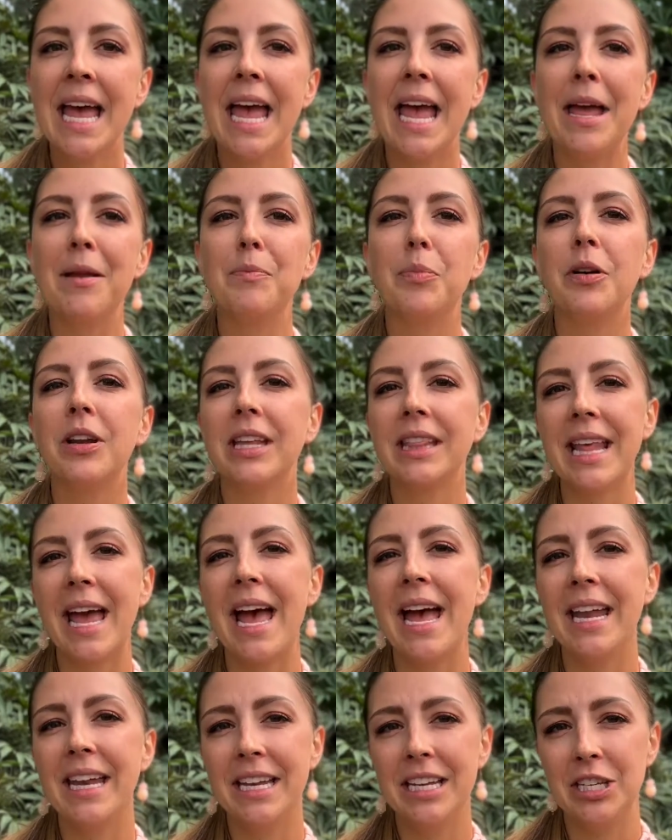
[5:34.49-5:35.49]
and putting
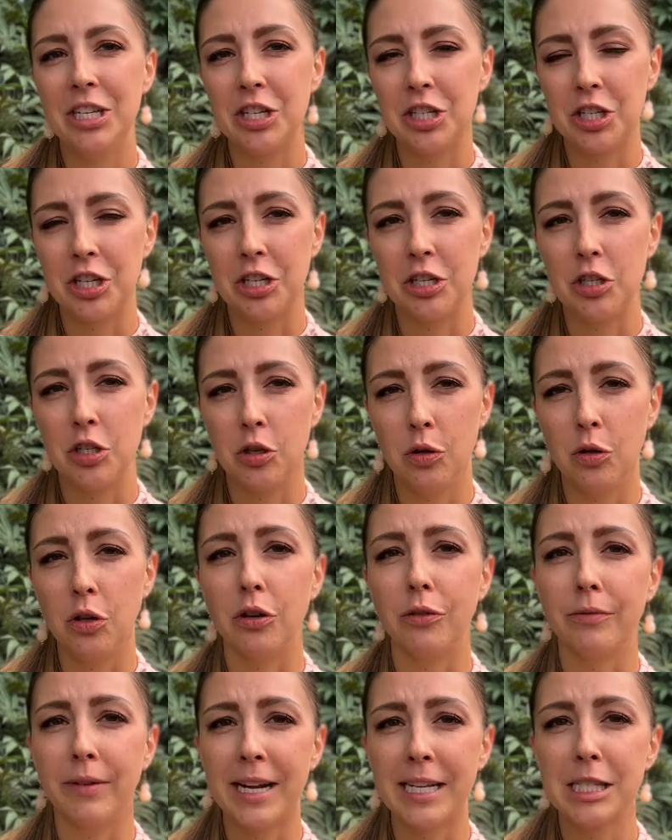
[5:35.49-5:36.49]
that in addition to
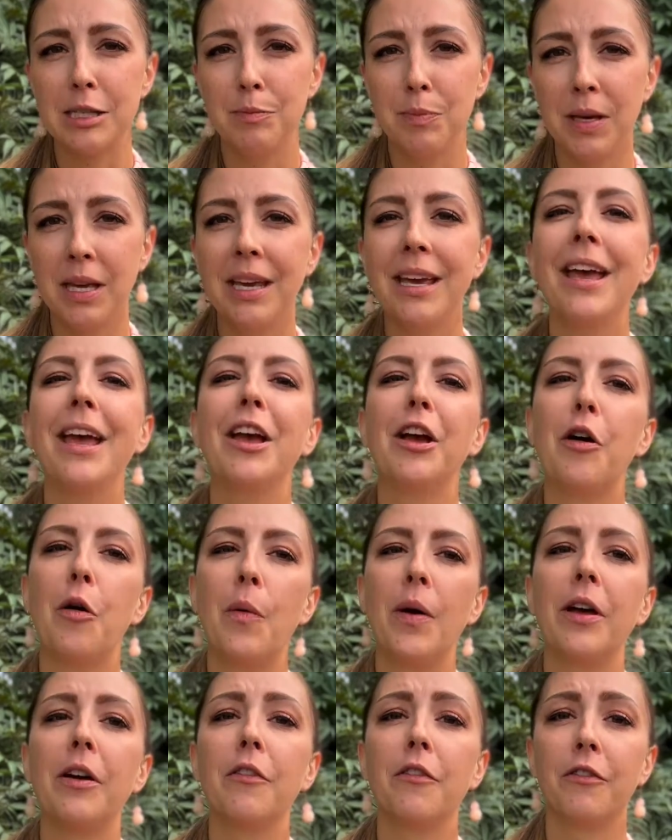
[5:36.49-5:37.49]
your recipe and
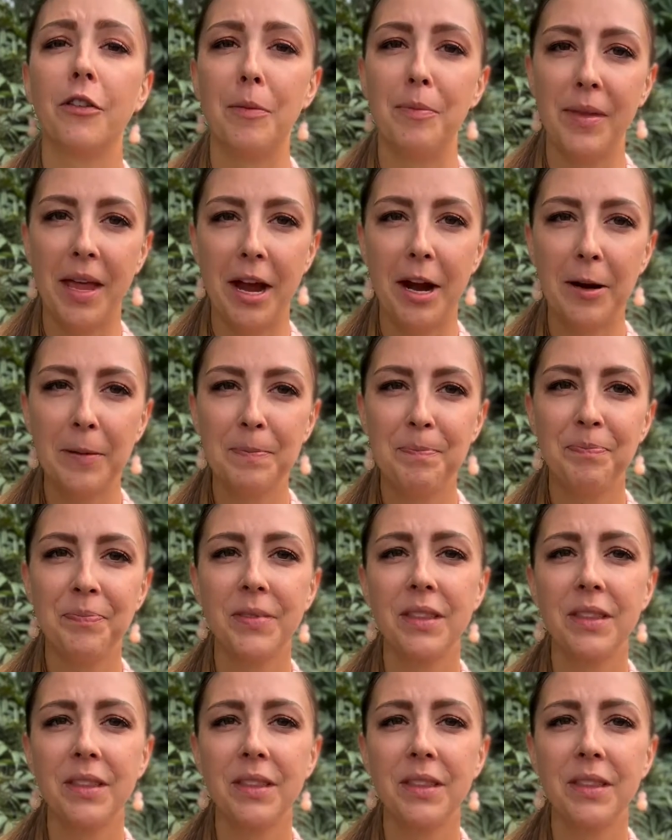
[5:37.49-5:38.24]
going from there.